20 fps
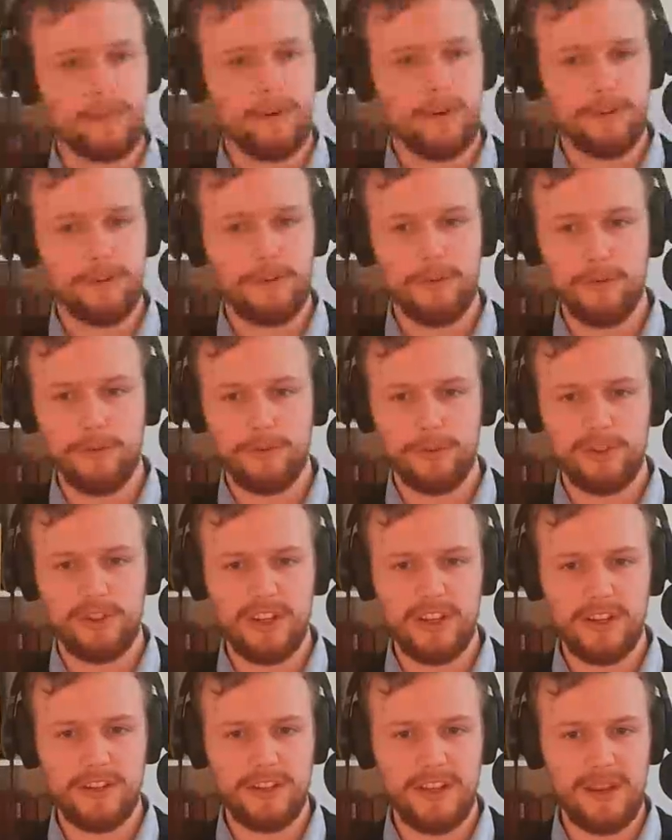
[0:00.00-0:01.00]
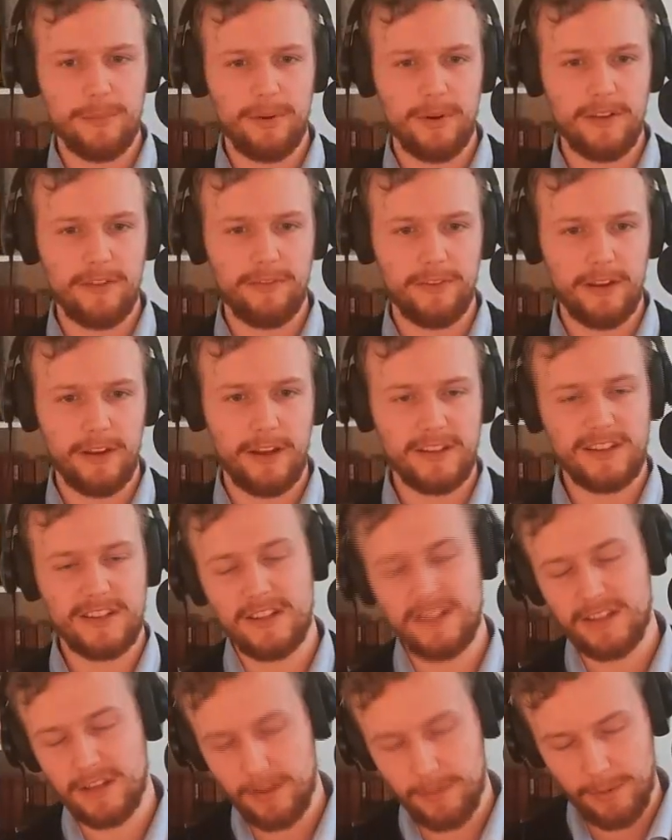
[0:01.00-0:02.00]
on to GC briefly.
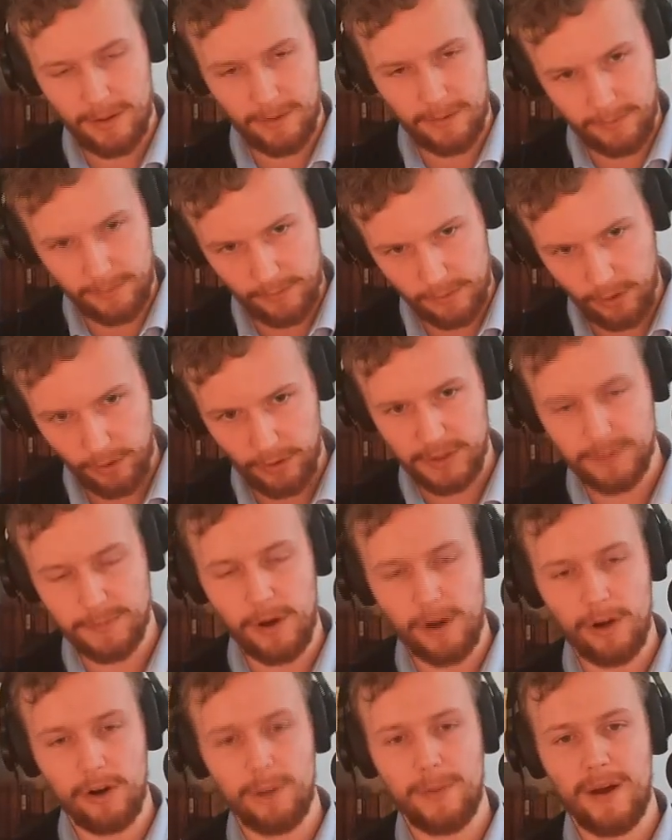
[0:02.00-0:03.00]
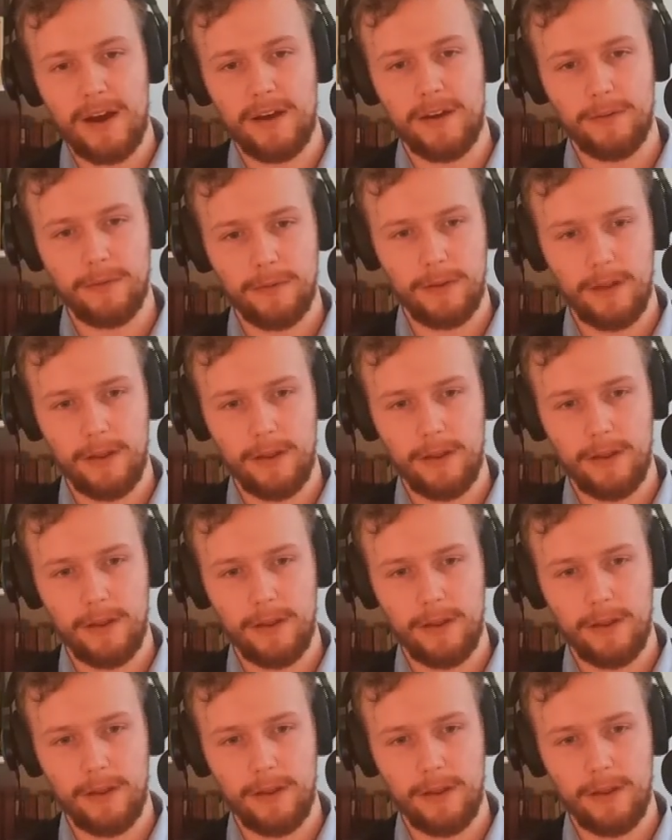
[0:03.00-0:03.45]
It's a smaller mine,